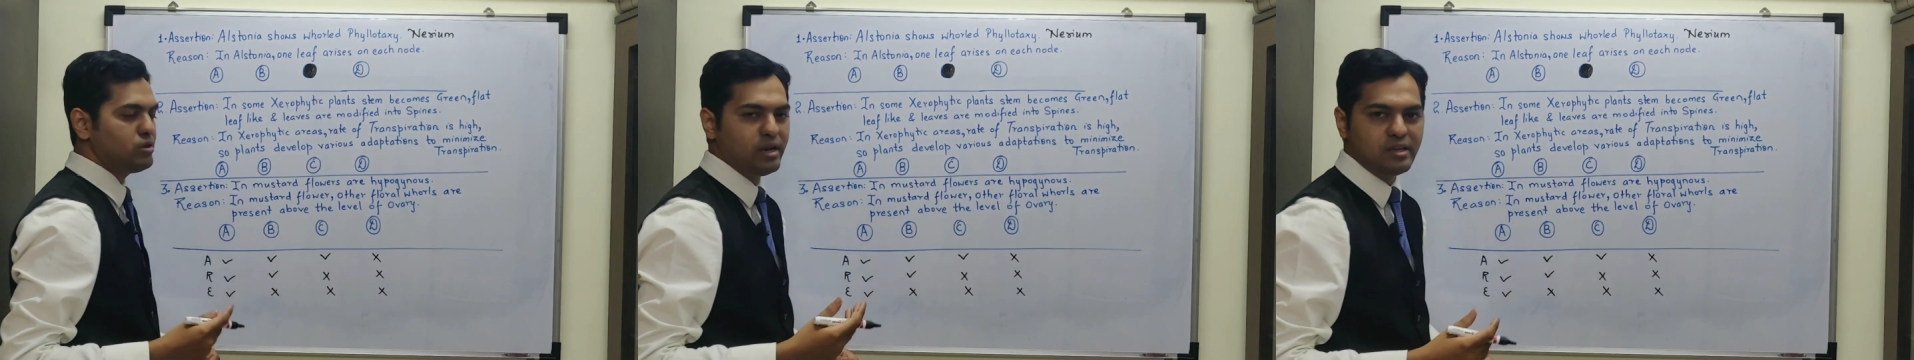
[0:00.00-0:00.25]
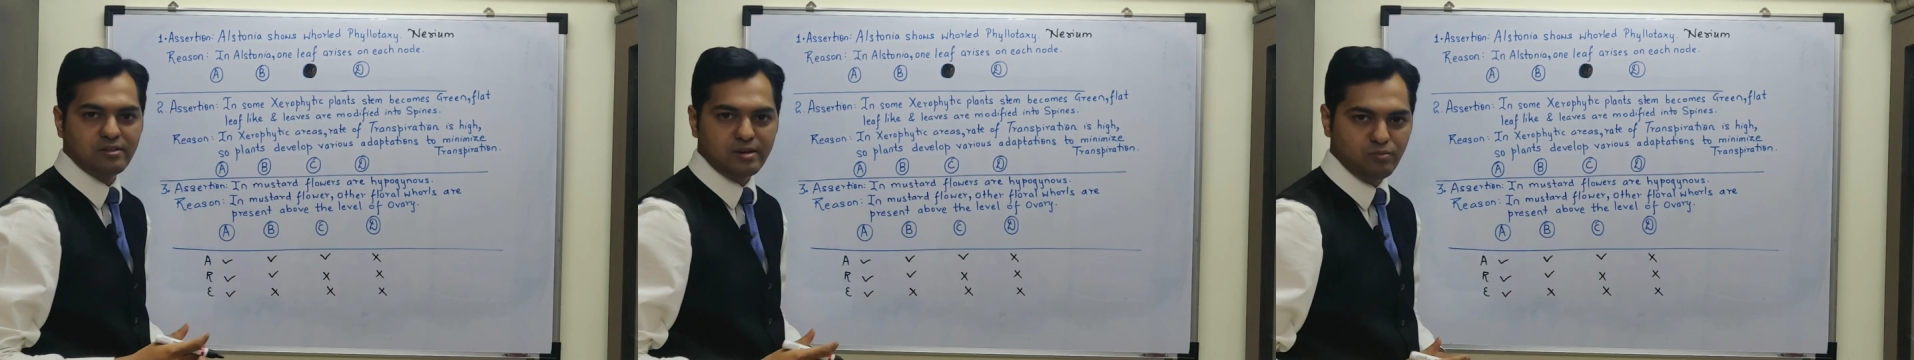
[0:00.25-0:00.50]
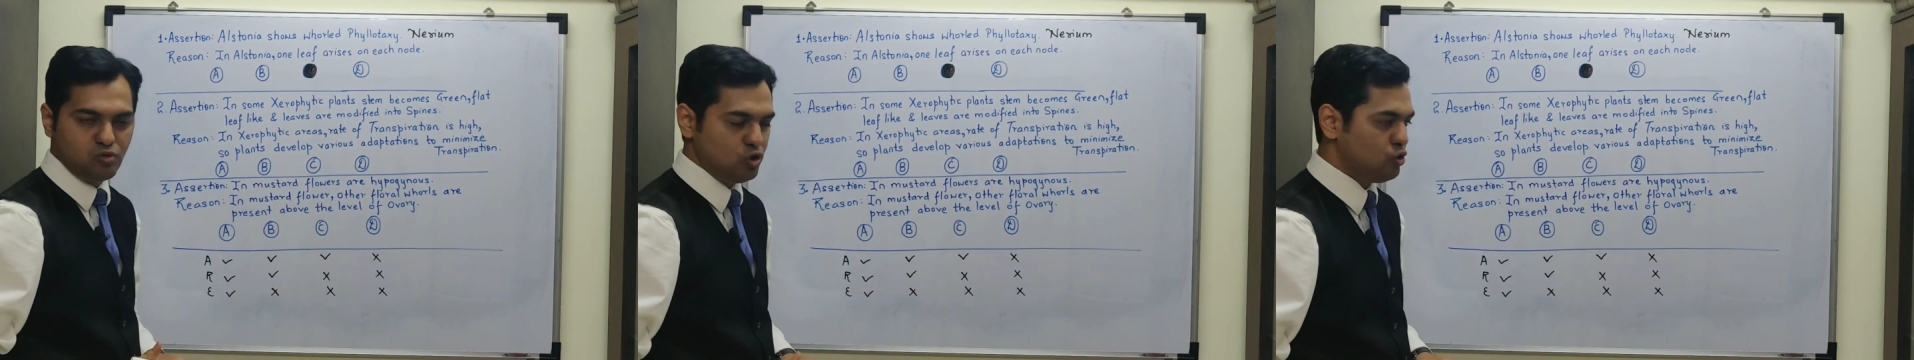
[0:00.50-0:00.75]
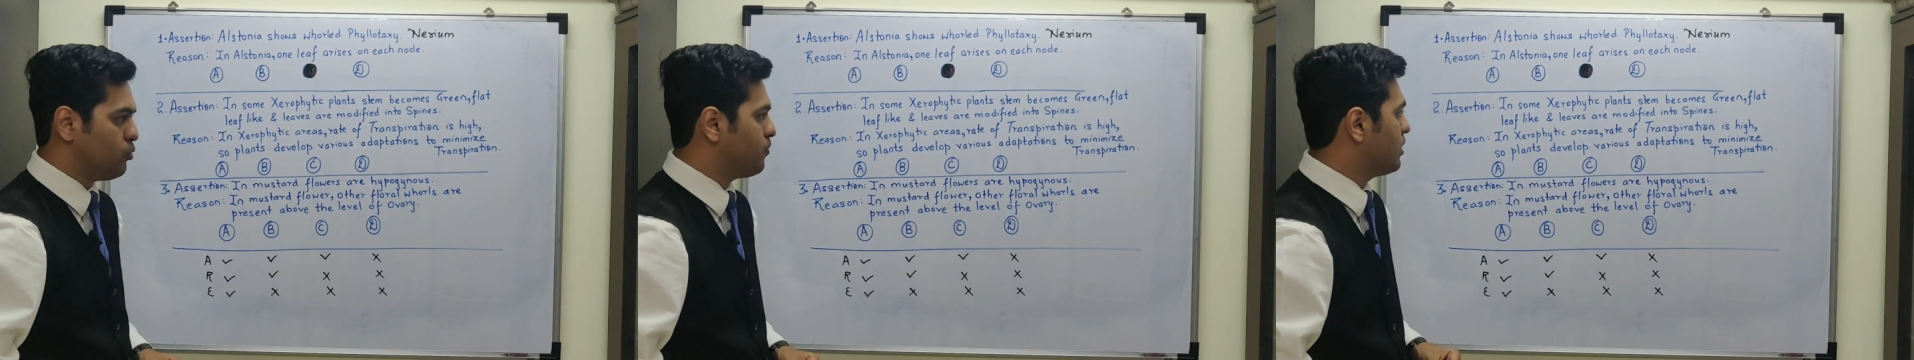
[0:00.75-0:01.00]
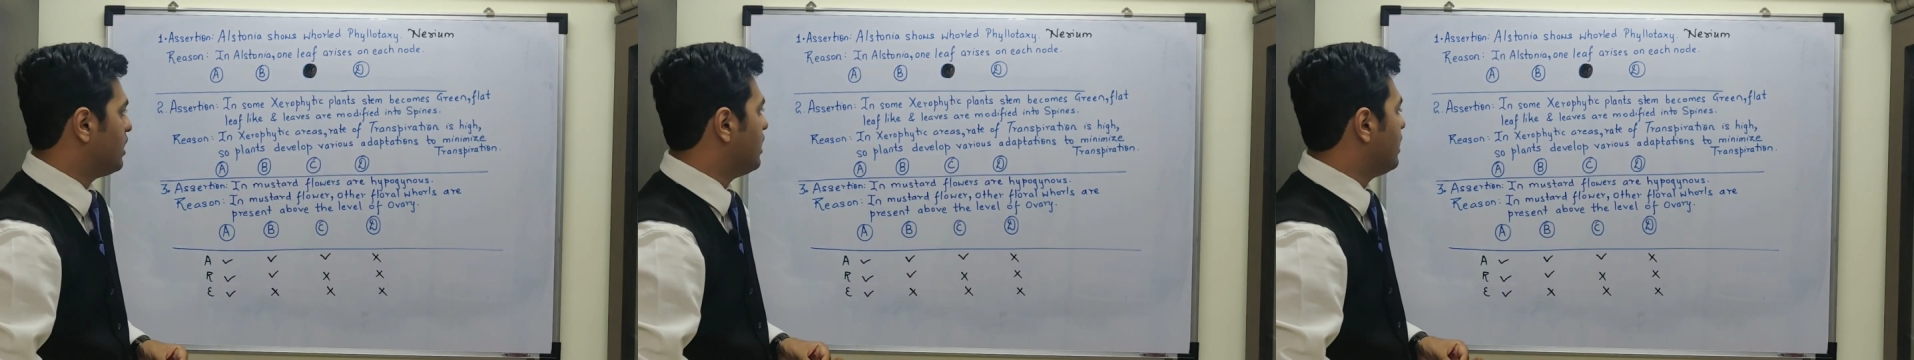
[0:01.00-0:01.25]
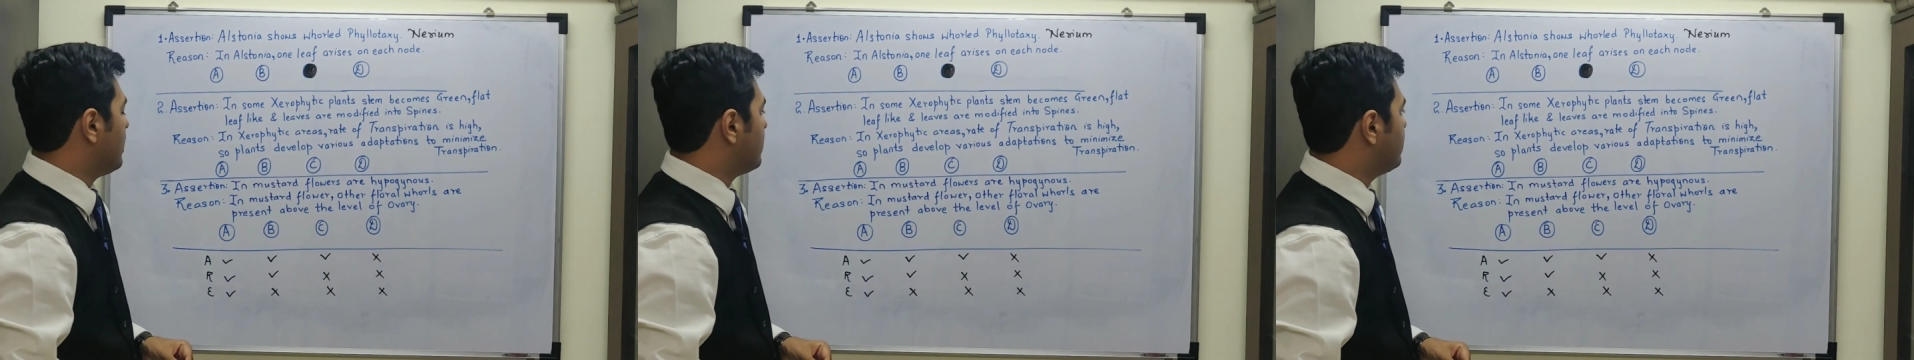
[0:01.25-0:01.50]
to the next MCQ.
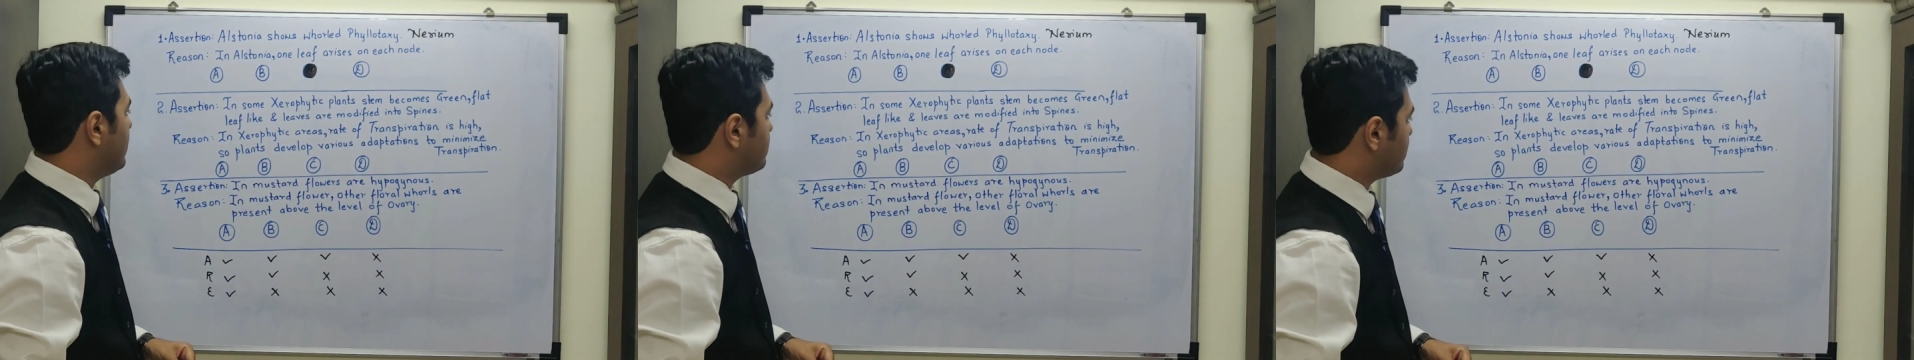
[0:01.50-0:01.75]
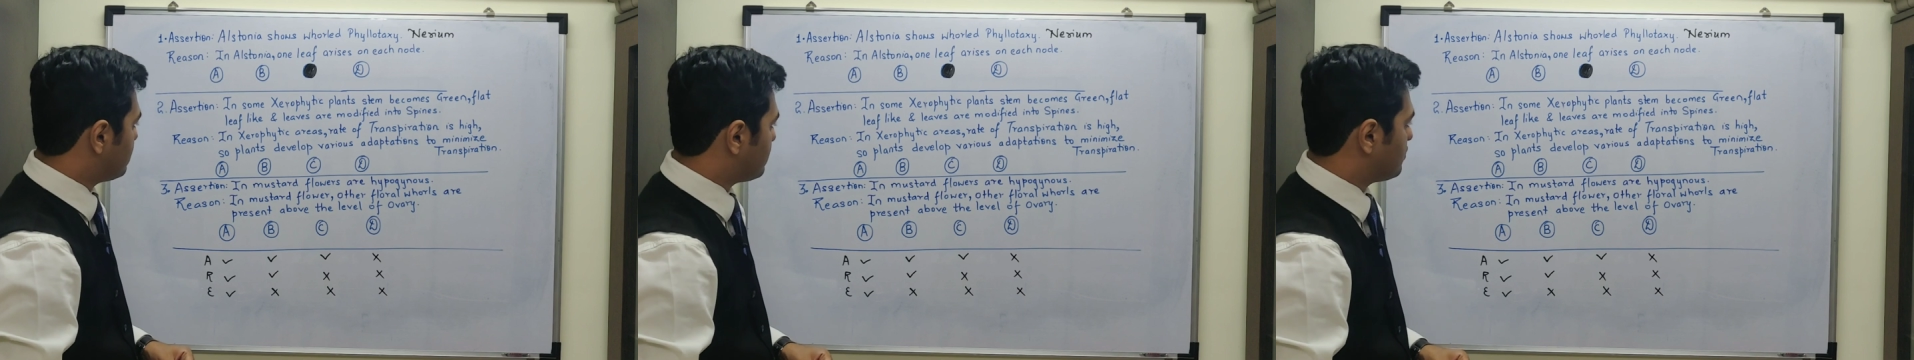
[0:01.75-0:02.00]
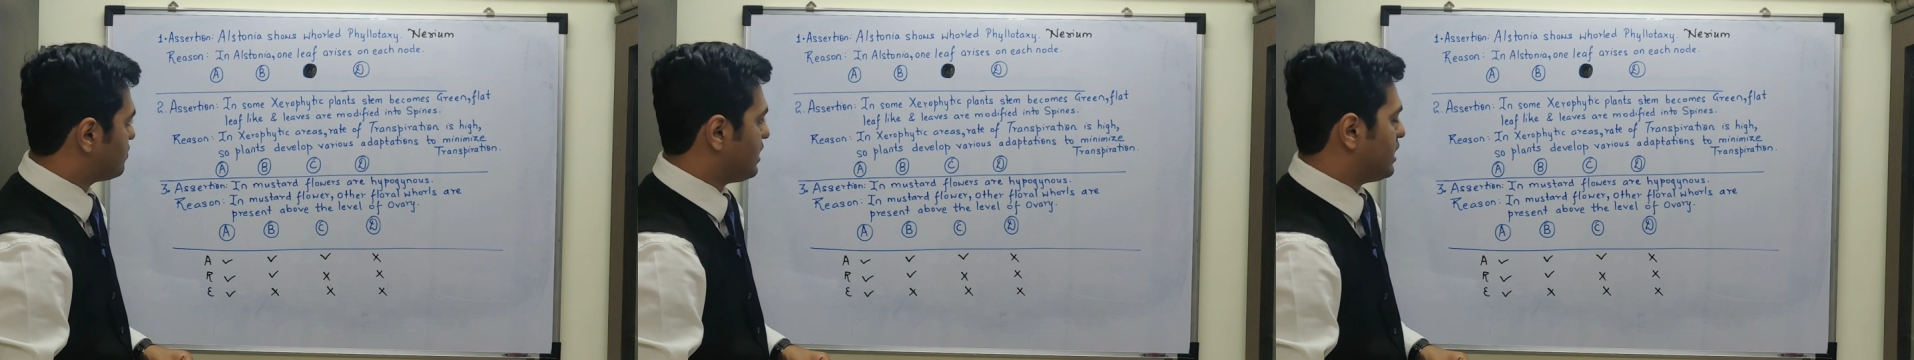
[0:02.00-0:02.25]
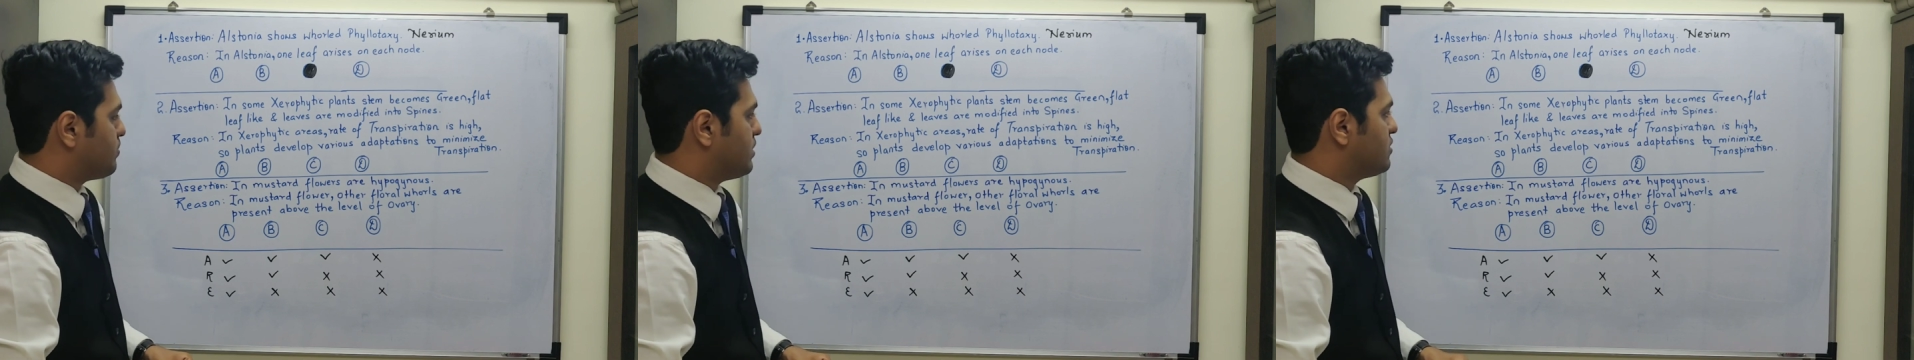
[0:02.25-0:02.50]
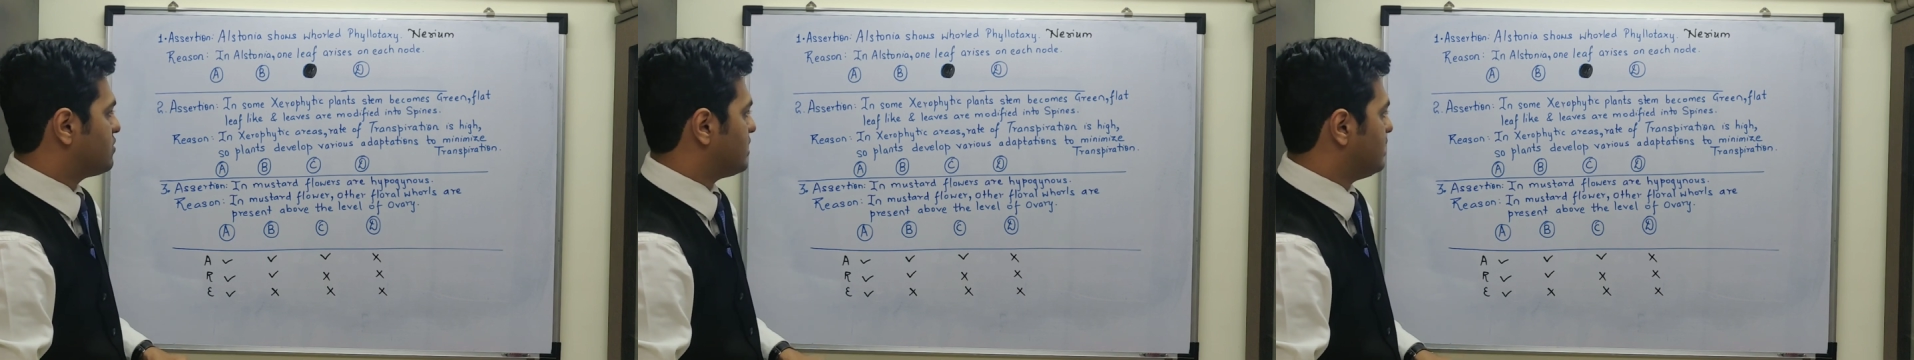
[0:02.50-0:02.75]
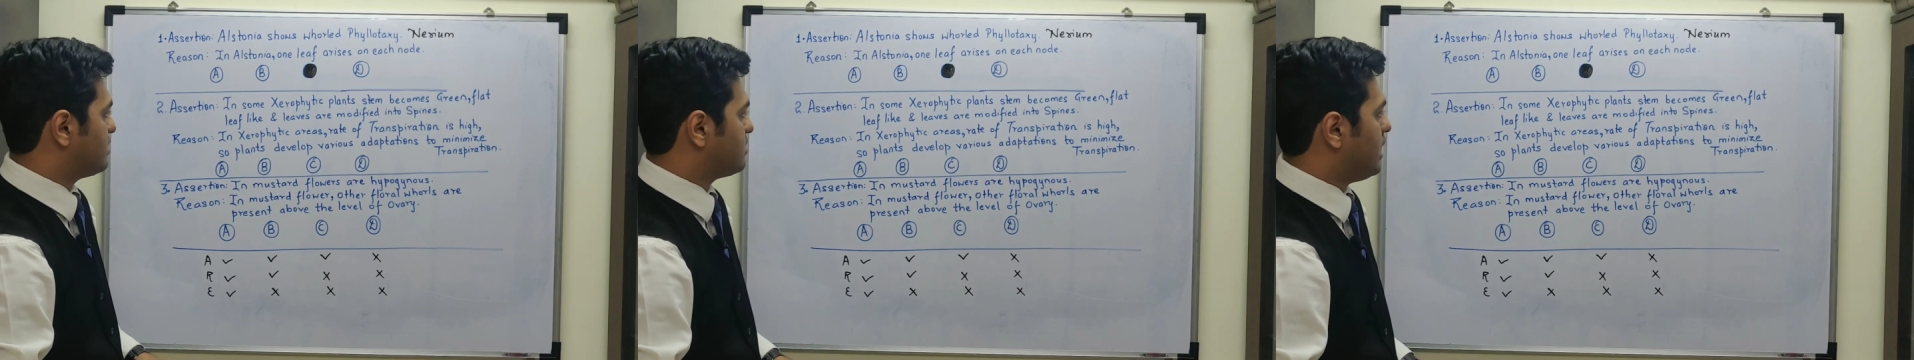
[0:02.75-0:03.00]
The assertion statement
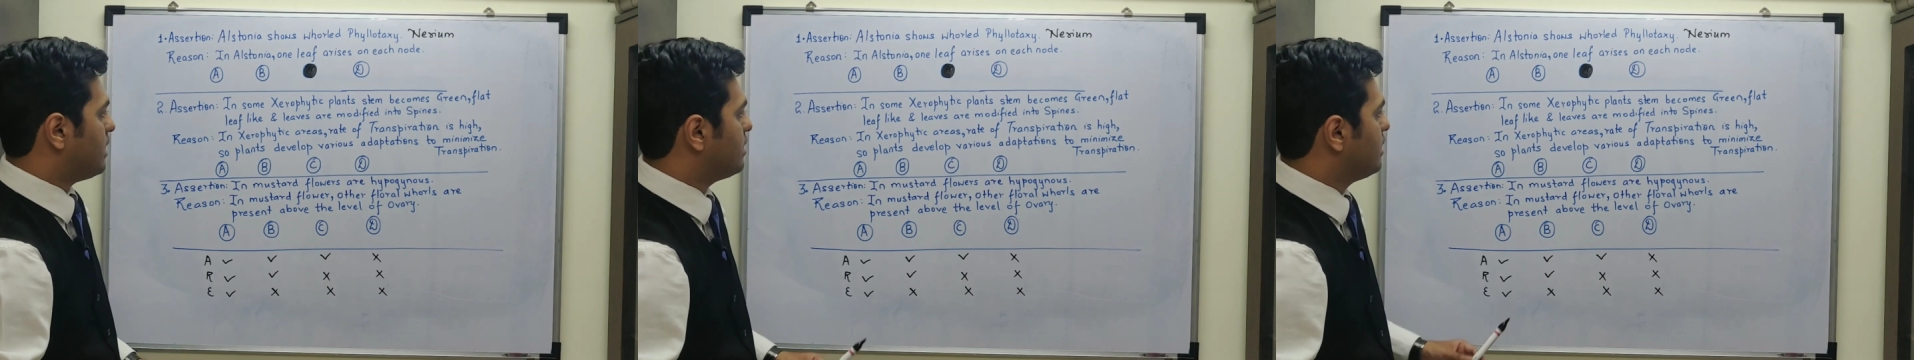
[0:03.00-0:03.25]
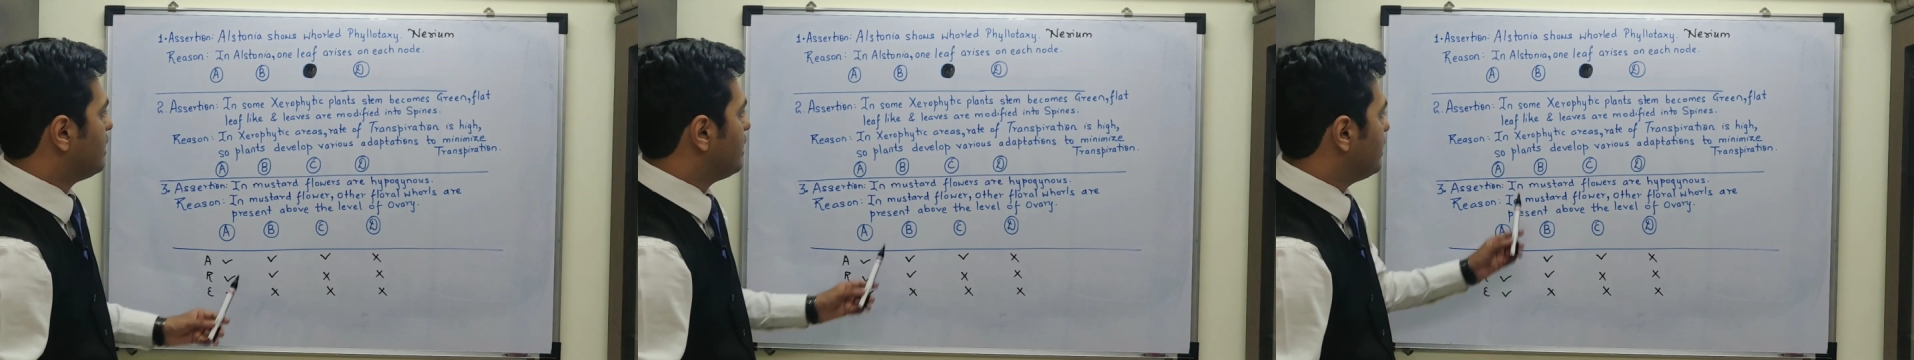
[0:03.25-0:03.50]
states that